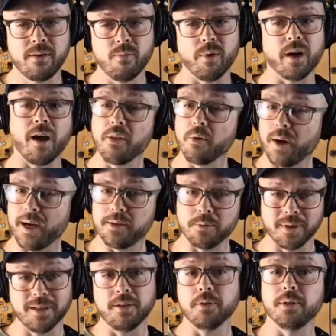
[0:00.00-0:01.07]
But otherwise, we're
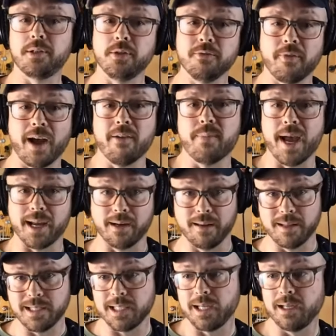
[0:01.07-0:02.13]
going to do a 2-5 back into
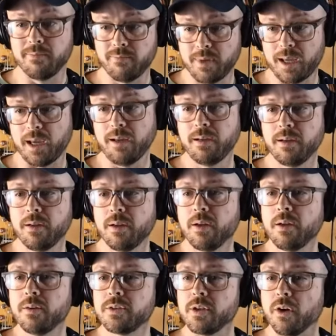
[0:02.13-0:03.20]
the D, okay?
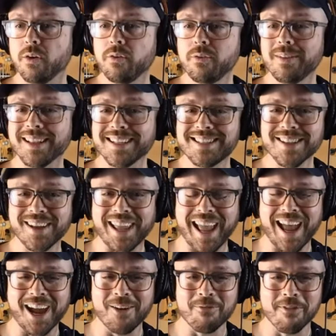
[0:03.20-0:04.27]
So let's look
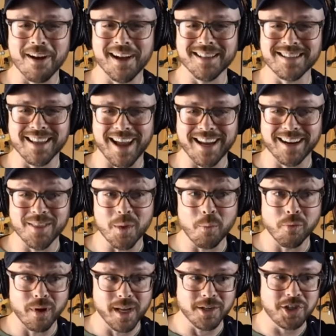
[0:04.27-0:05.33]
at Ron's line on the
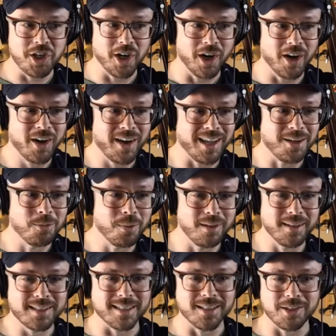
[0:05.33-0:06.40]
bridge here, and then we'll
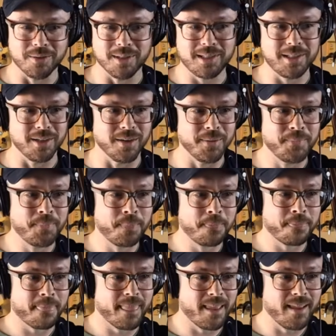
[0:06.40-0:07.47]
listen to it too.
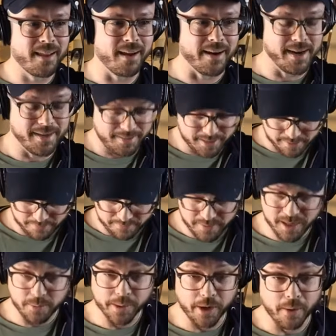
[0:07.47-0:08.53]
All right, so
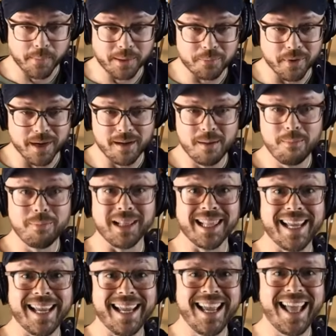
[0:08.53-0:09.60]
here we go. I'm going to
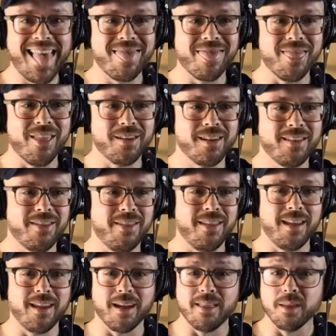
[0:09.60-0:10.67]
play the
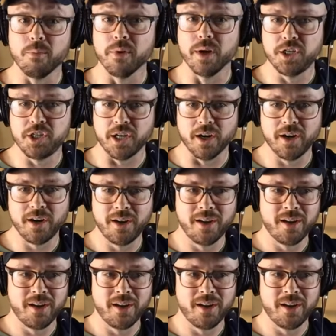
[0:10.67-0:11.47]
bridge here.